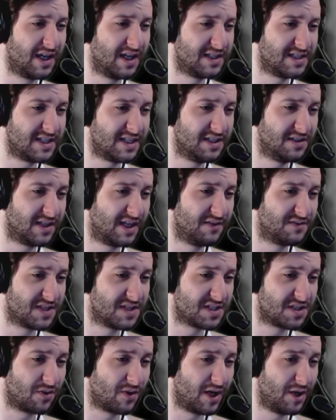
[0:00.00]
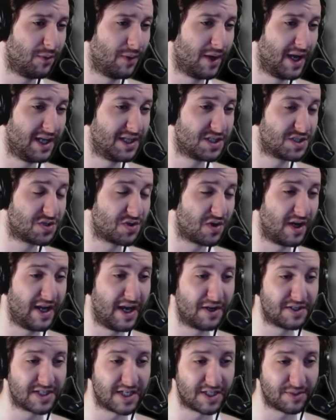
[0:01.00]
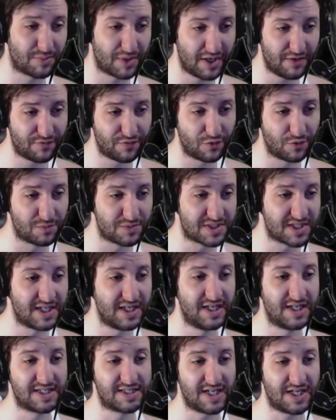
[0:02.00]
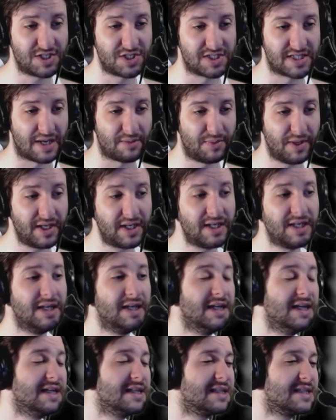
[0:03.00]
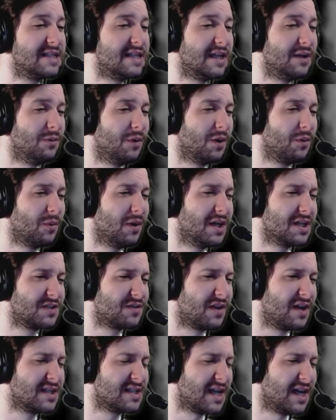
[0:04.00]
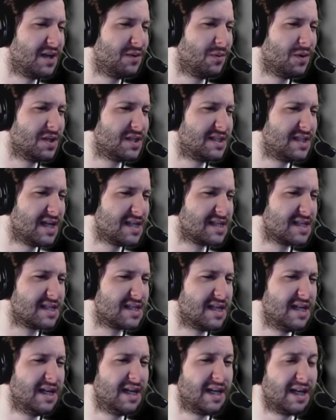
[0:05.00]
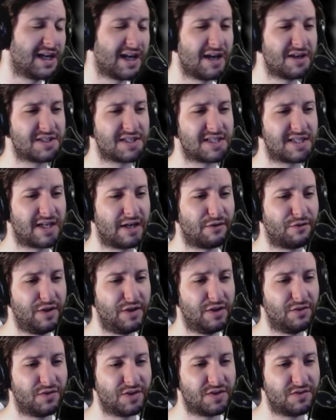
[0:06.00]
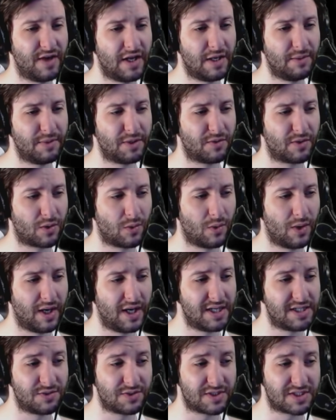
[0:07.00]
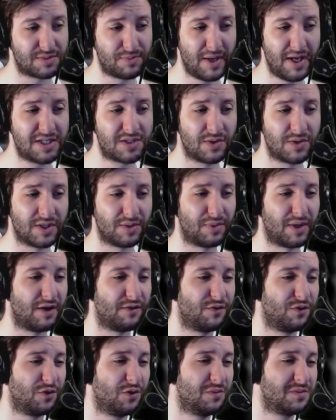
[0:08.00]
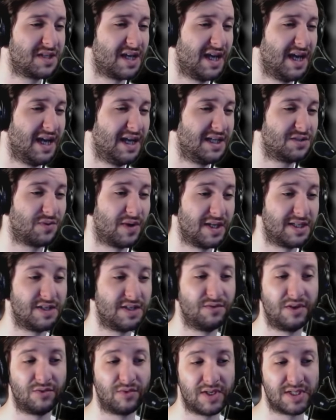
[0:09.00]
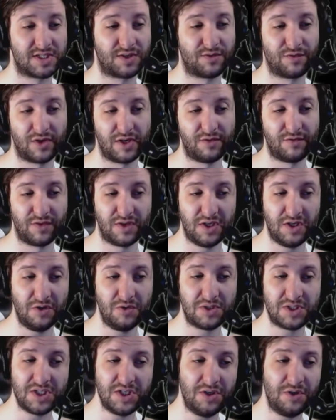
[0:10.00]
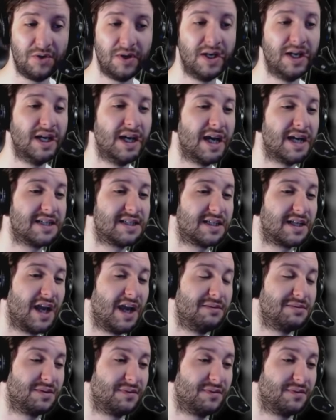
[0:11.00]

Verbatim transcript: deal gives us a great way to try out other platforms, such as Epic, to see what works for us and what doesn't. It allows us to get a feel for the development required to expand to other platforms, and it's relatively risk-free for you too, as the game's